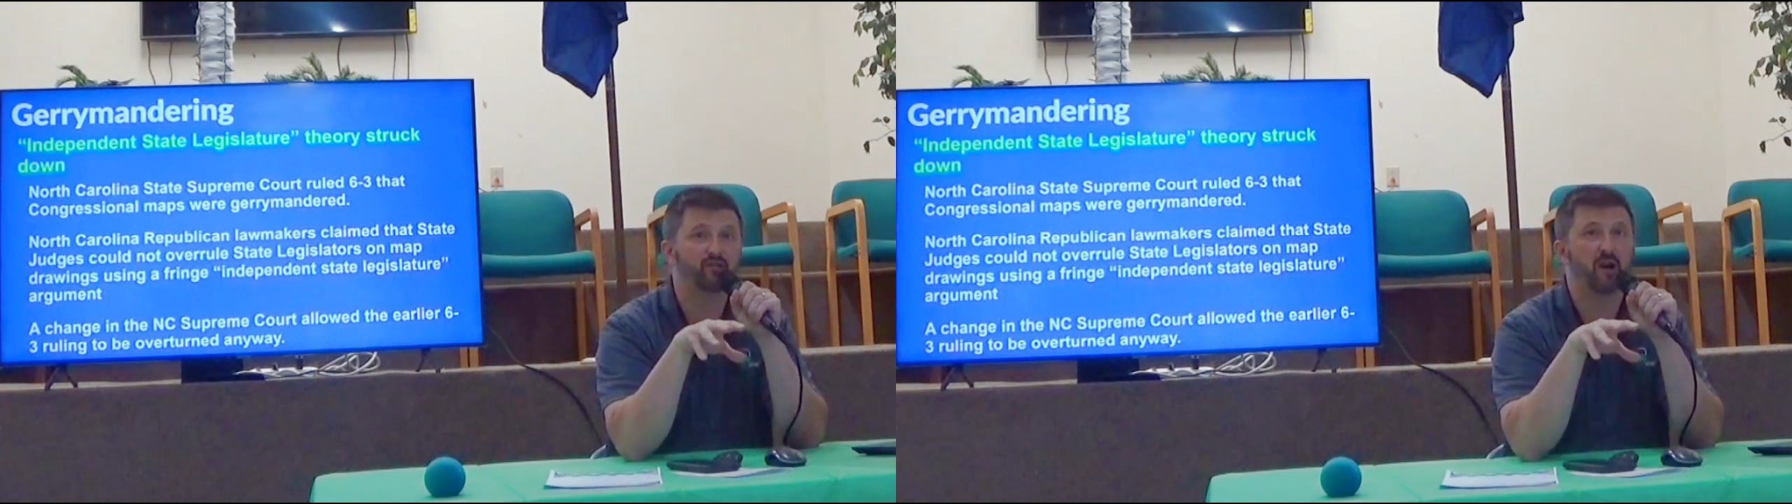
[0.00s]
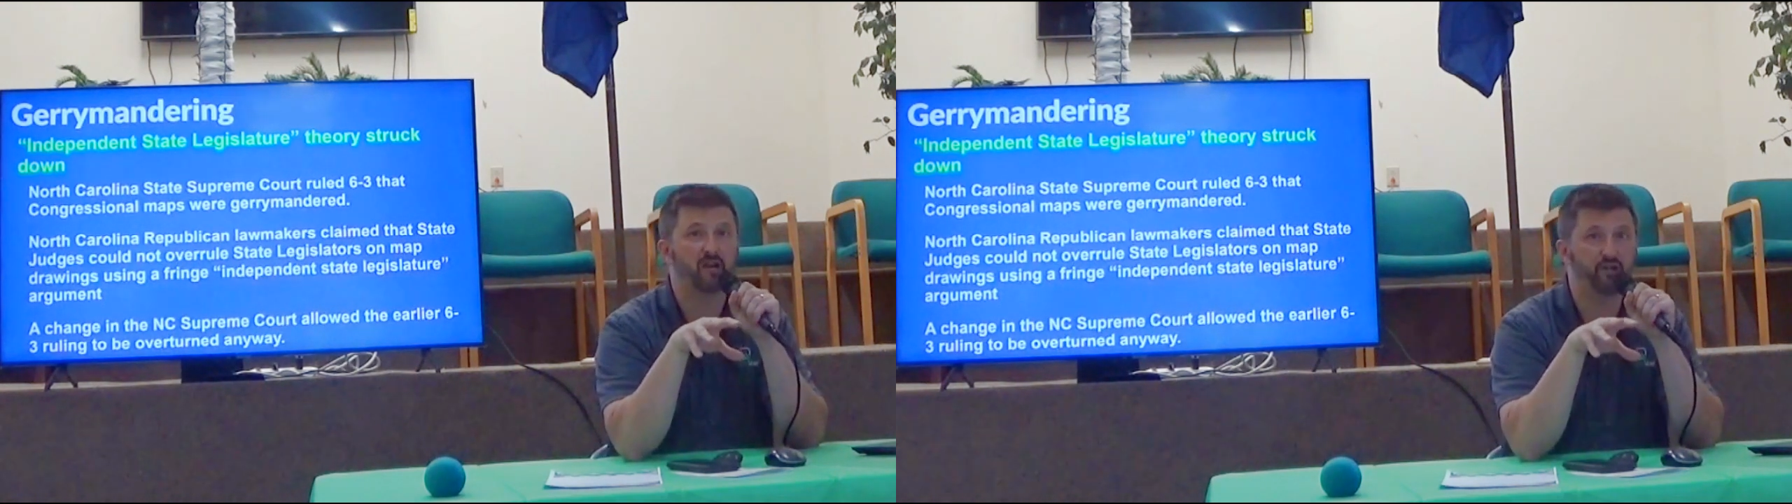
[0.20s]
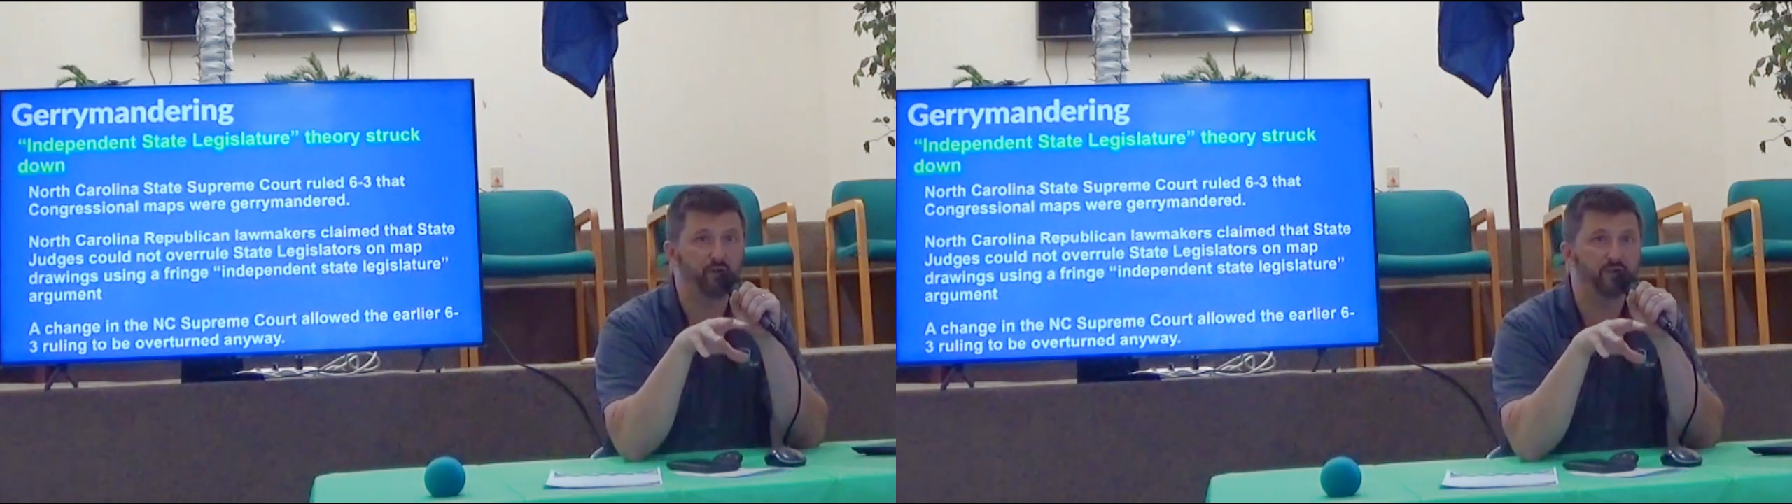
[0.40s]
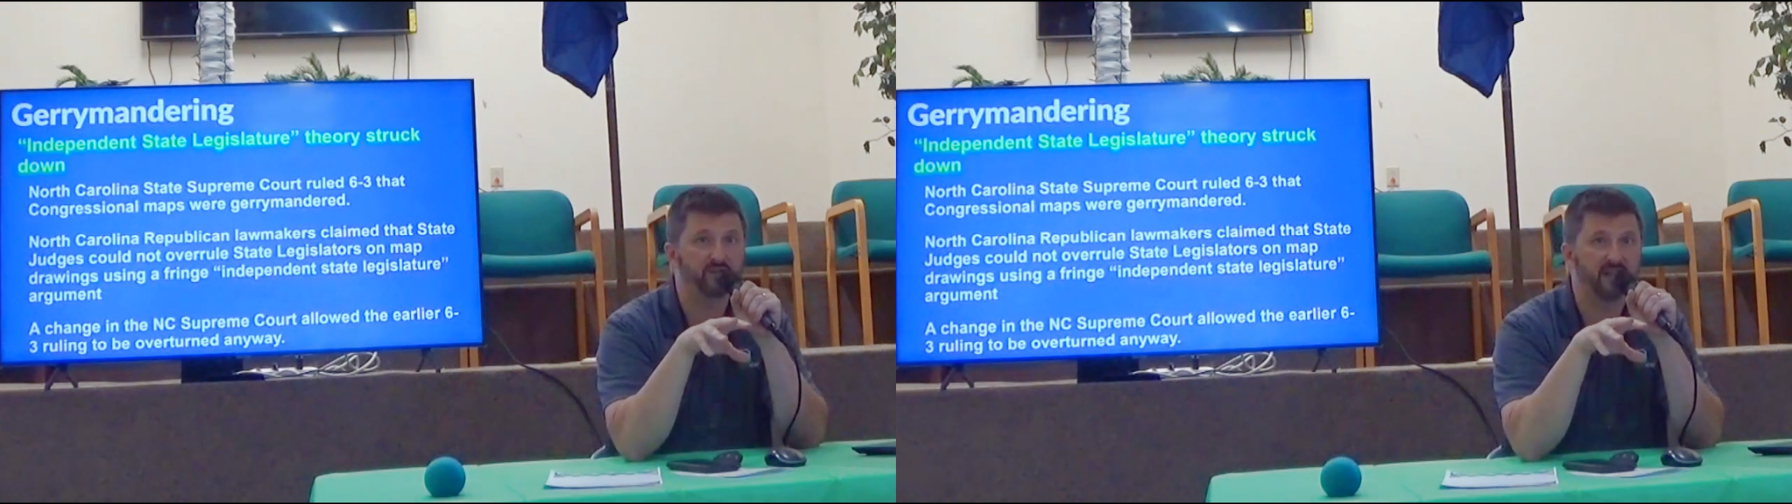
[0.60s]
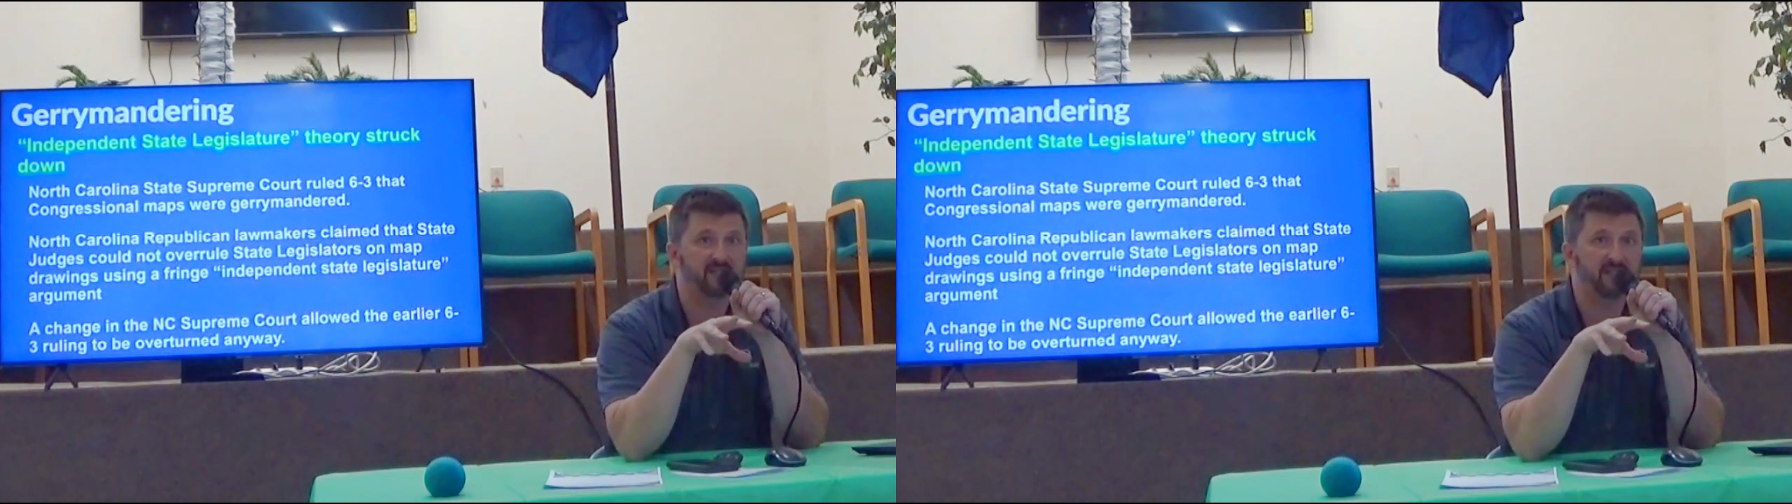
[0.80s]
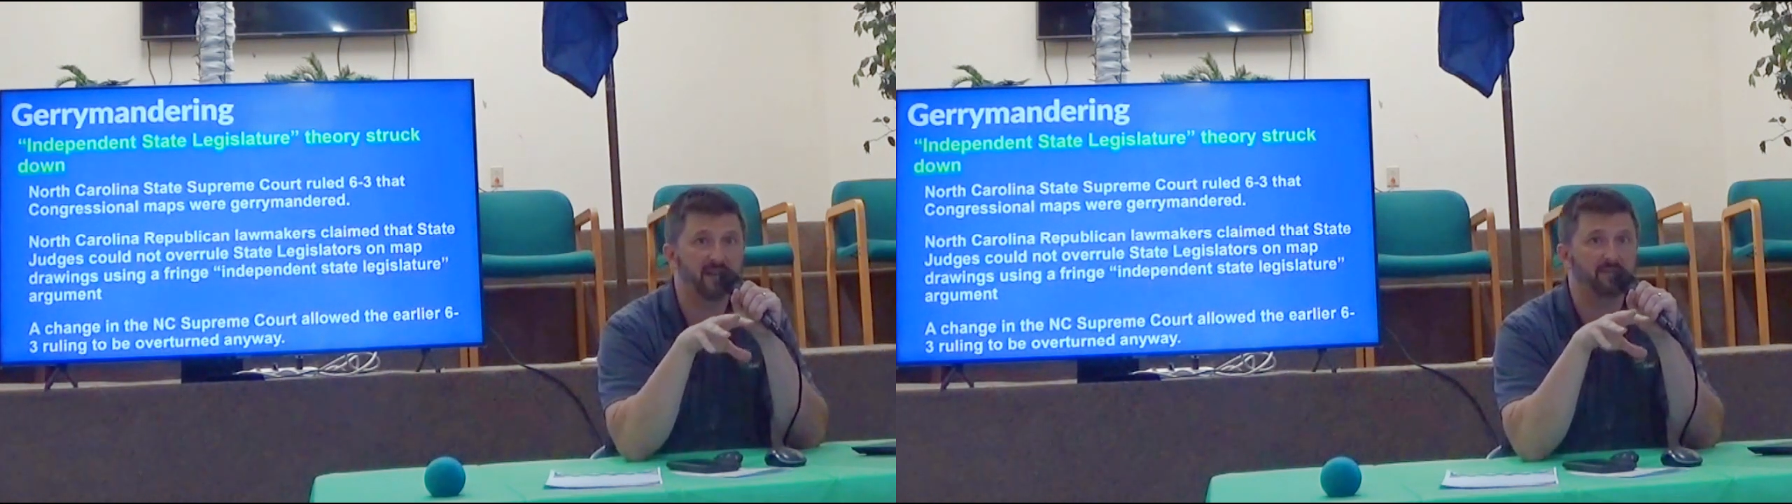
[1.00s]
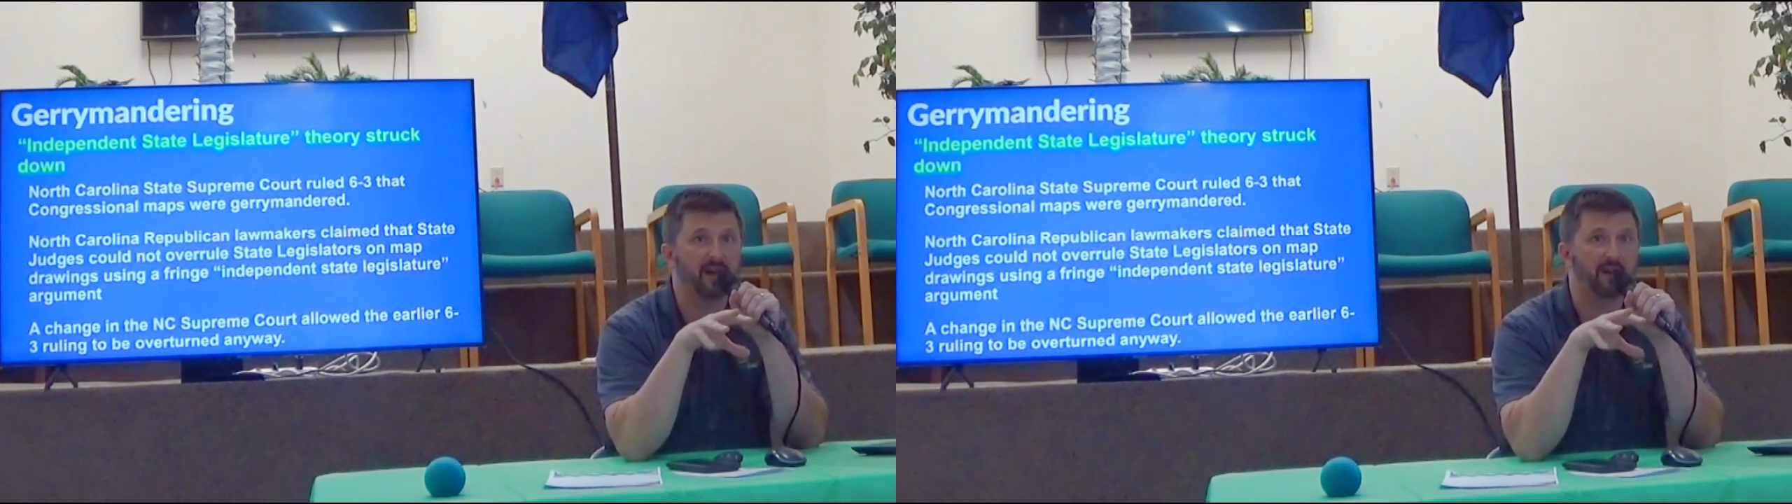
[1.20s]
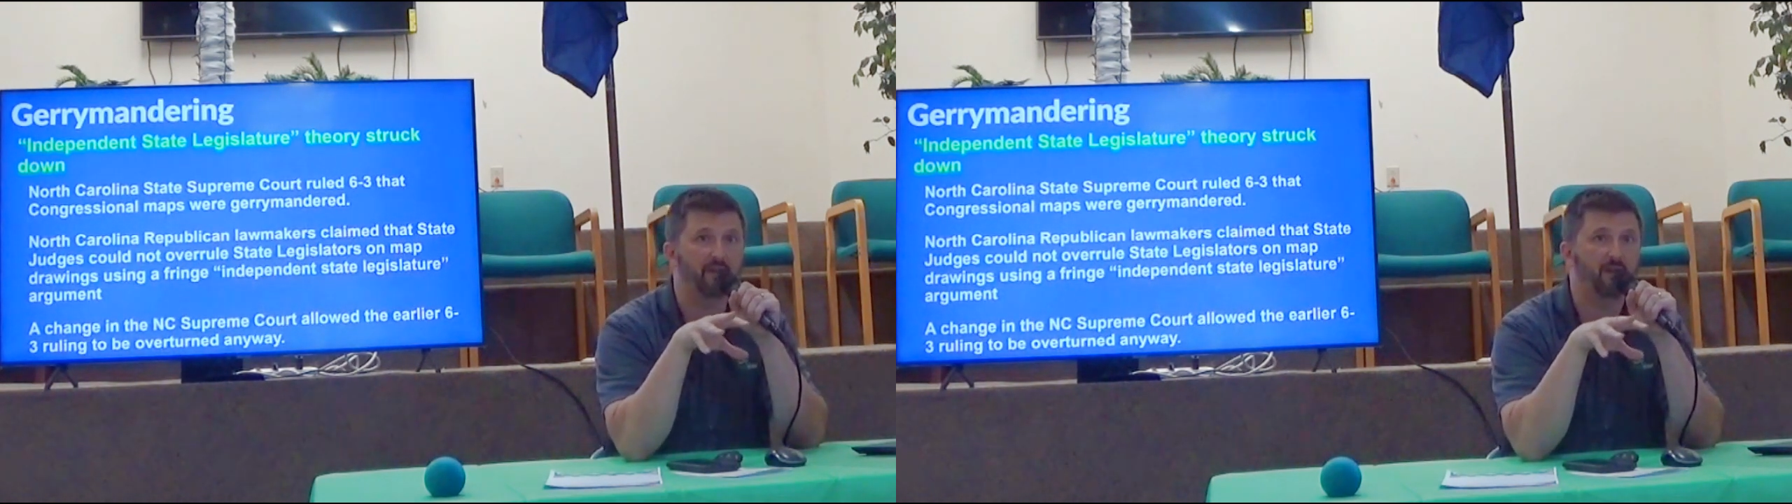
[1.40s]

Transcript: try to use that same line of